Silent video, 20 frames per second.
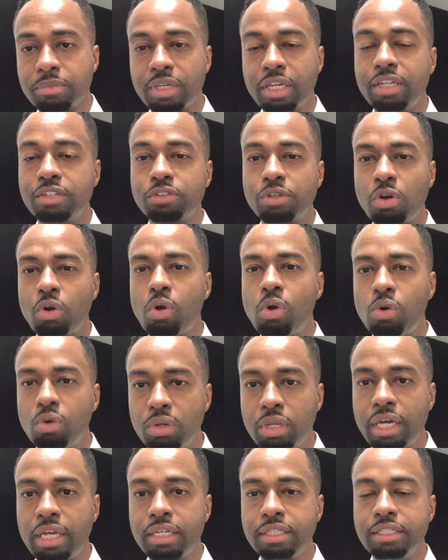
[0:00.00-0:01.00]
get into a whole
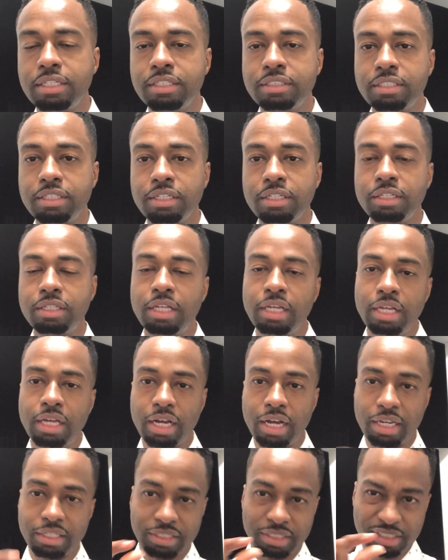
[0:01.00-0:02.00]
lot of detail.
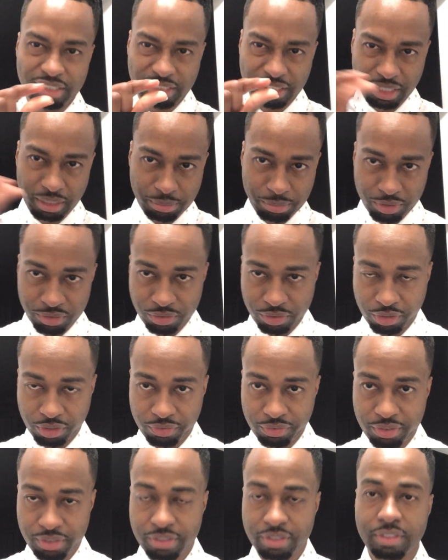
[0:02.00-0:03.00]
I just skimmed the
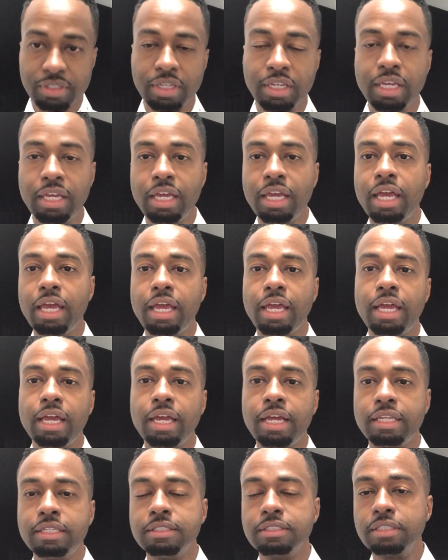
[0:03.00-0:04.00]
surface.
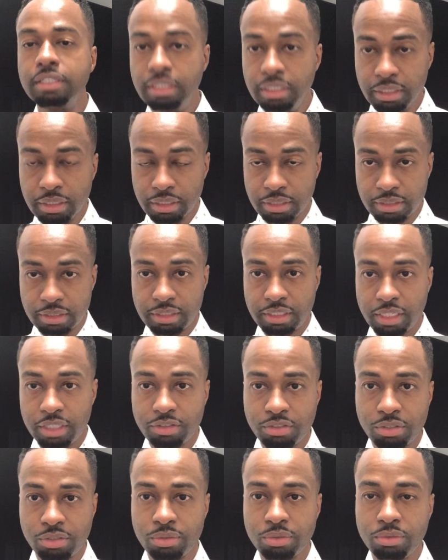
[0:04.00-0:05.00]
And stay
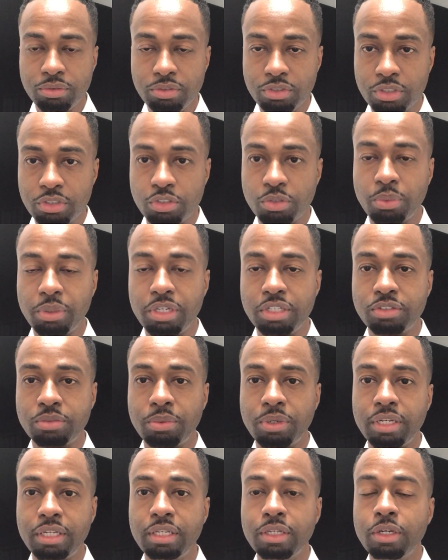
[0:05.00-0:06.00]
tuned.
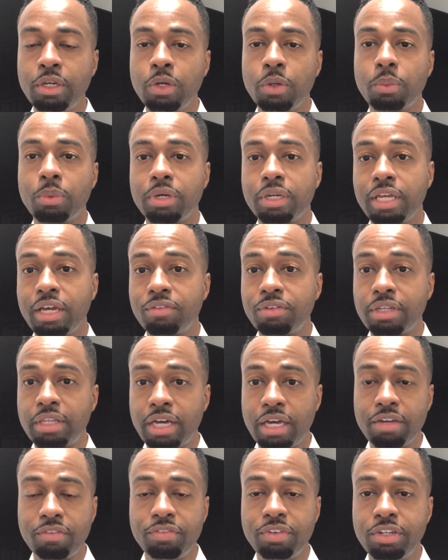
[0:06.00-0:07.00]
2020, we're gonna have a
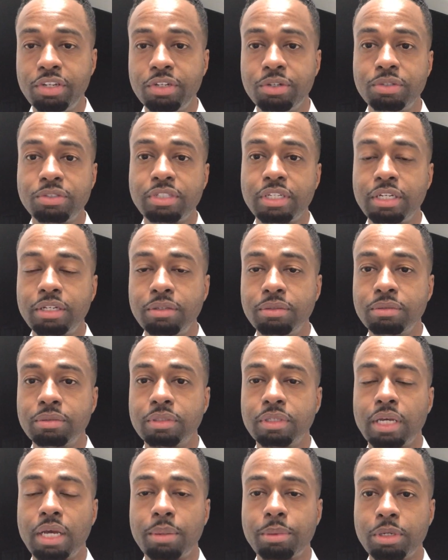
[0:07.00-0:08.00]
lot of videos out.
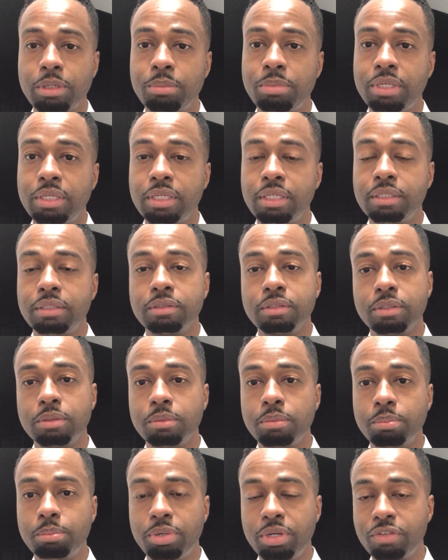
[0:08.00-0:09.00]
I'm gonna be
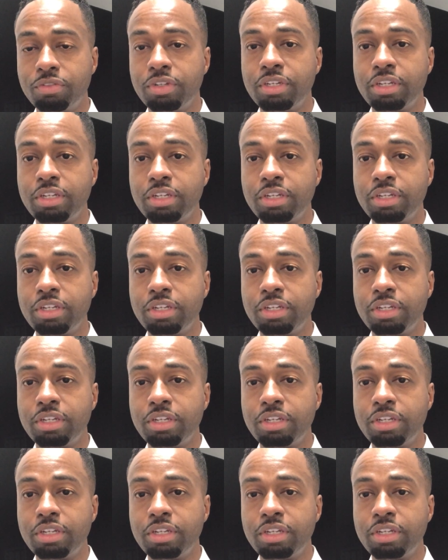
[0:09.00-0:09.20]
putting